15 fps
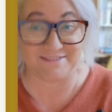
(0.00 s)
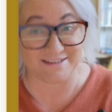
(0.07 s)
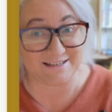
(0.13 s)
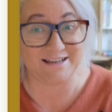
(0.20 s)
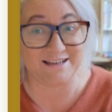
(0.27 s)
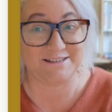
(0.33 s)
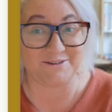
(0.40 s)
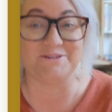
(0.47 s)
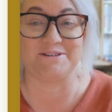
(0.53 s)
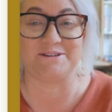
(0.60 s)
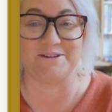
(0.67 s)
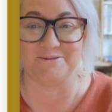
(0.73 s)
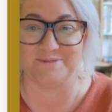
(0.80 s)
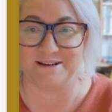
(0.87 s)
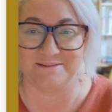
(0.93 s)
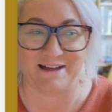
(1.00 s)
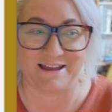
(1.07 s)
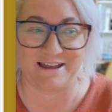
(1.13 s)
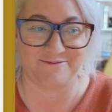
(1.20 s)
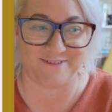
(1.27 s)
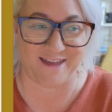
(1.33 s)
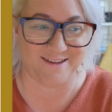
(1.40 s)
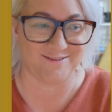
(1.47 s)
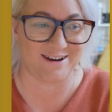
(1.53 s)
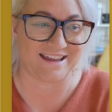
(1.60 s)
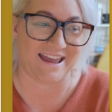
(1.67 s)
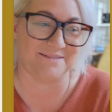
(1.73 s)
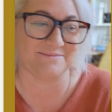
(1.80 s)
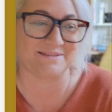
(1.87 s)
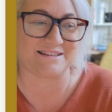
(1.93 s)
This is also one of my favorite
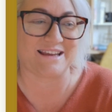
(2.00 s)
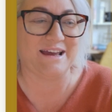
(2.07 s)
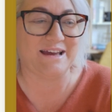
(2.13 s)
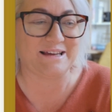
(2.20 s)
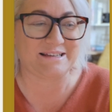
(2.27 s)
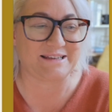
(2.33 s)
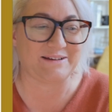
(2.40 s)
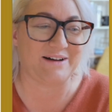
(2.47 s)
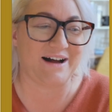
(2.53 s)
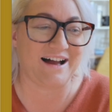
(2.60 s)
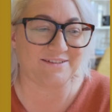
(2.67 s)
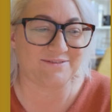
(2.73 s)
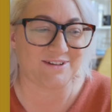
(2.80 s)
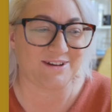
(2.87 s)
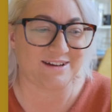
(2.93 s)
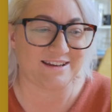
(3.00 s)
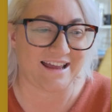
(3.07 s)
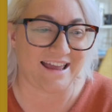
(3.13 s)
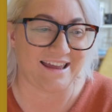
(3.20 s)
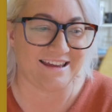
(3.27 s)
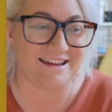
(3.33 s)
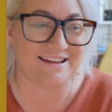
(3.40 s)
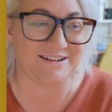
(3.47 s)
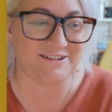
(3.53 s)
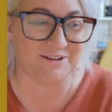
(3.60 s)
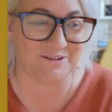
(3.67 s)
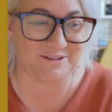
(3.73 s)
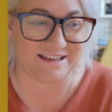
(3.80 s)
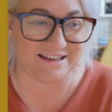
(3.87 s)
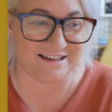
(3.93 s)
games. So I've got a
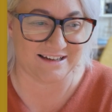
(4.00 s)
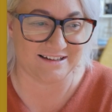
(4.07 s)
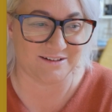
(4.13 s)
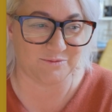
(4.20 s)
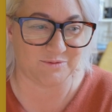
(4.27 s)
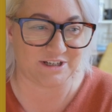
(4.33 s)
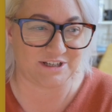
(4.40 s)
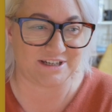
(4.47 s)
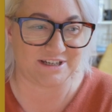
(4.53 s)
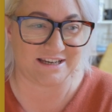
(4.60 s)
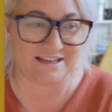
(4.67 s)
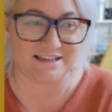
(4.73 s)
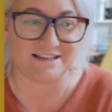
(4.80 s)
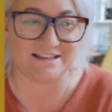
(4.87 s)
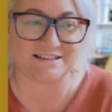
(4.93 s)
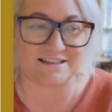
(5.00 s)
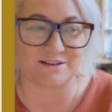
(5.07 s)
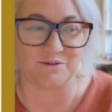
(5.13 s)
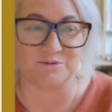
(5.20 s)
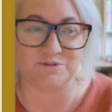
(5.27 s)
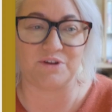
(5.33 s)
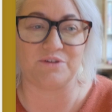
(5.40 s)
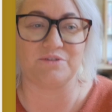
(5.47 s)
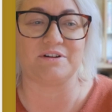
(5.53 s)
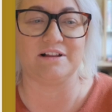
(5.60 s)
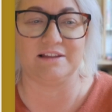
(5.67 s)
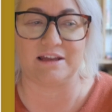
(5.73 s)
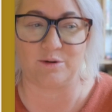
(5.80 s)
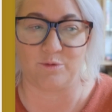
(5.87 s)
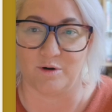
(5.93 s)
note here, which is called Don't
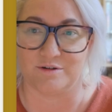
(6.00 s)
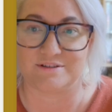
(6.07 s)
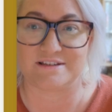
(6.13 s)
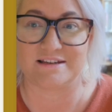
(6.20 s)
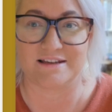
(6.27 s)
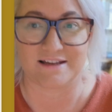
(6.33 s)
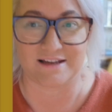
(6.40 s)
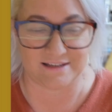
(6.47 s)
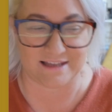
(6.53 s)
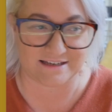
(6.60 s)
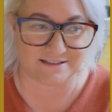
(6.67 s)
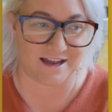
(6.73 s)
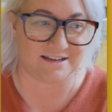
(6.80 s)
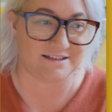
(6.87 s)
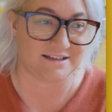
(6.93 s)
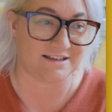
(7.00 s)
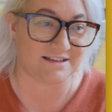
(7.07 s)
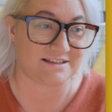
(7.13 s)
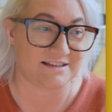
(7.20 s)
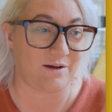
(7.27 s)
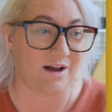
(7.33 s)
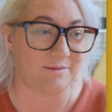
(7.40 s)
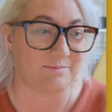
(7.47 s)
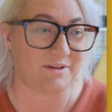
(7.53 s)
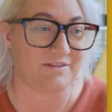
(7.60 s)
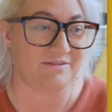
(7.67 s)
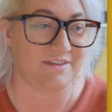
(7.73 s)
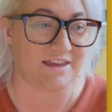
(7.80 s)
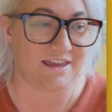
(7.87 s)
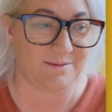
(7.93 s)
Collect Quotes, Collect Ideas. Now, I've
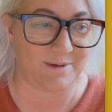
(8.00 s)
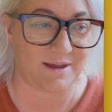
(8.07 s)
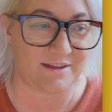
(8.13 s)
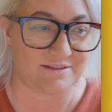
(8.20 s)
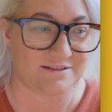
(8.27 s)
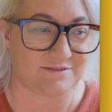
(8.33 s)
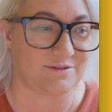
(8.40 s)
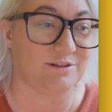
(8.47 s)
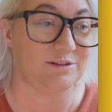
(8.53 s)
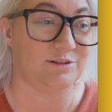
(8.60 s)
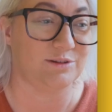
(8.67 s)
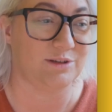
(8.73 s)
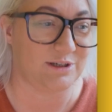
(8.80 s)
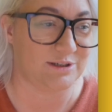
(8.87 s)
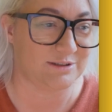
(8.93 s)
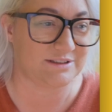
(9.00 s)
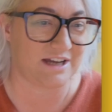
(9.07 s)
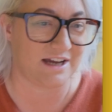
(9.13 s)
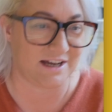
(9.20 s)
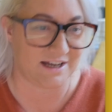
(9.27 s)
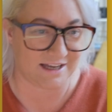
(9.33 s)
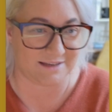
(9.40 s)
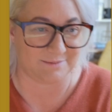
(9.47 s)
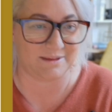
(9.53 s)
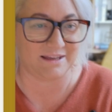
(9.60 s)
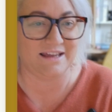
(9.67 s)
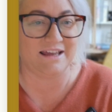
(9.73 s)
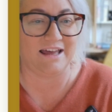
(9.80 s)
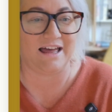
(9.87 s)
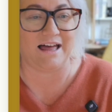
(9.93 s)
been thinking about this for a long time,
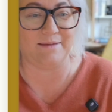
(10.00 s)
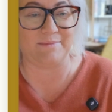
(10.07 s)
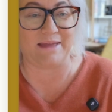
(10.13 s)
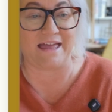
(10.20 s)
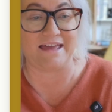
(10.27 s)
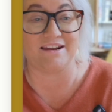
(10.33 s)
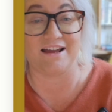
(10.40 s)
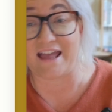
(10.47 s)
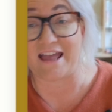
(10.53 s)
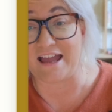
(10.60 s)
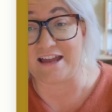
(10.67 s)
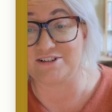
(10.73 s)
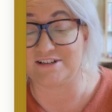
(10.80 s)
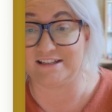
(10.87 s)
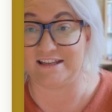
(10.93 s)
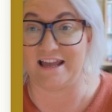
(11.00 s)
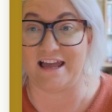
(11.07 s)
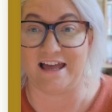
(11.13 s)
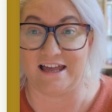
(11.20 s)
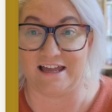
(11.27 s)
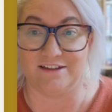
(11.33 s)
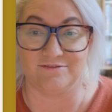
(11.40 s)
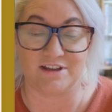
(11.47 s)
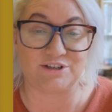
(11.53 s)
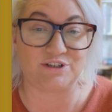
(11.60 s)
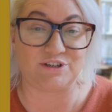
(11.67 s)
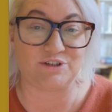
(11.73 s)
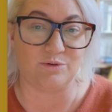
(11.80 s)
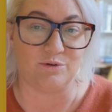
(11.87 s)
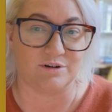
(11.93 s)
and I actually have a
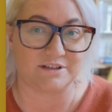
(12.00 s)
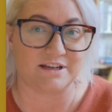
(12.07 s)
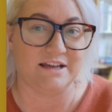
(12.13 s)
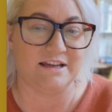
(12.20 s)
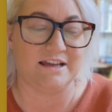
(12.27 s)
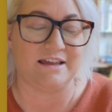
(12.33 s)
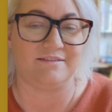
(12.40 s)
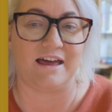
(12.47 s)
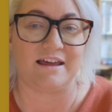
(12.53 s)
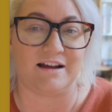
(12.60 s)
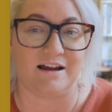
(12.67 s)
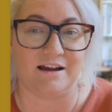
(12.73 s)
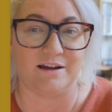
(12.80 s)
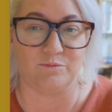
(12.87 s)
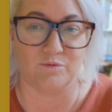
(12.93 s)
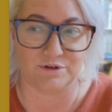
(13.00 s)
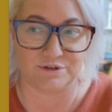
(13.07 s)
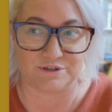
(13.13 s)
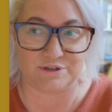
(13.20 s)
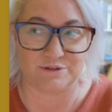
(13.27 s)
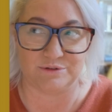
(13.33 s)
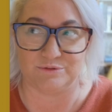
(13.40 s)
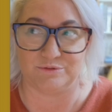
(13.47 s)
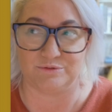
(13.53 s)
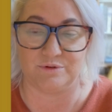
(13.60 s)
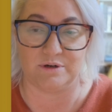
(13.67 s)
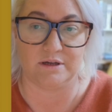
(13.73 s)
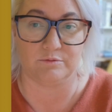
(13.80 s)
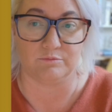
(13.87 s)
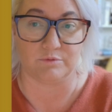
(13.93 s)
short that I want
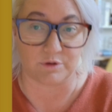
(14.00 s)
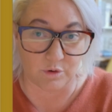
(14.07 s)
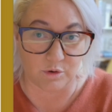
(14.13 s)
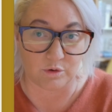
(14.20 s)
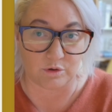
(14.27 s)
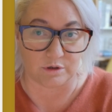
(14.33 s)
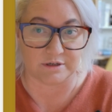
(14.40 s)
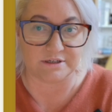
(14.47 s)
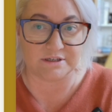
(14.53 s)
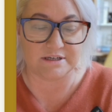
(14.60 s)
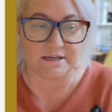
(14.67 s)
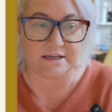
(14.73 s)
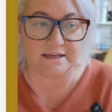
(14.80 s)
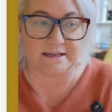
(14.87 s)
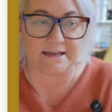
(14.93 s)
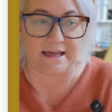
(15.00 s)
to record,